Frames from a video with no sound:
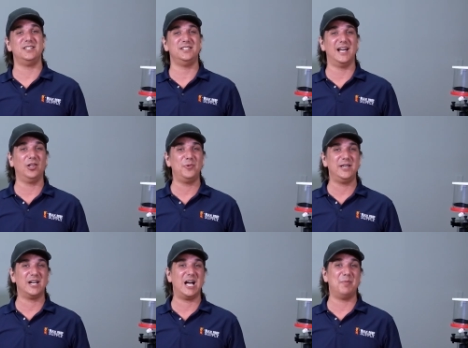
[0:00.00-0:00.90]
these
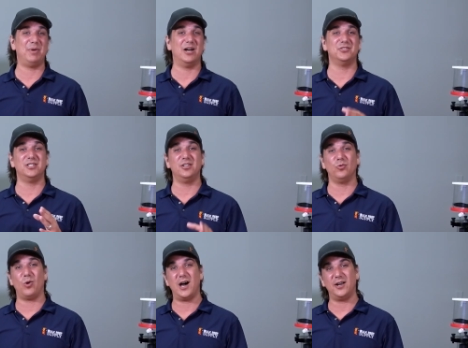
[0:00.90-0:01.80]
yellowing compounds into
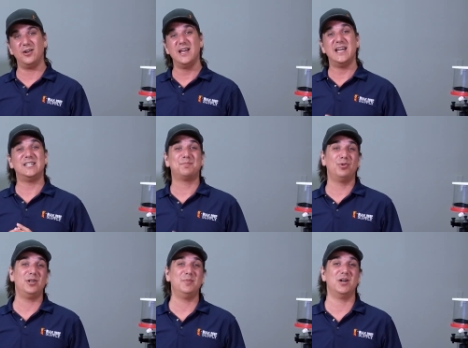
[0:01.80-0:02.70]
the water. It's
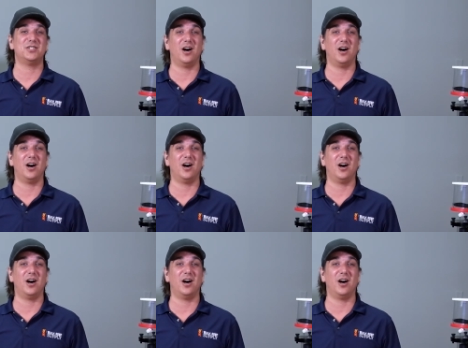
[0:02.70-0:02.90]
pretty much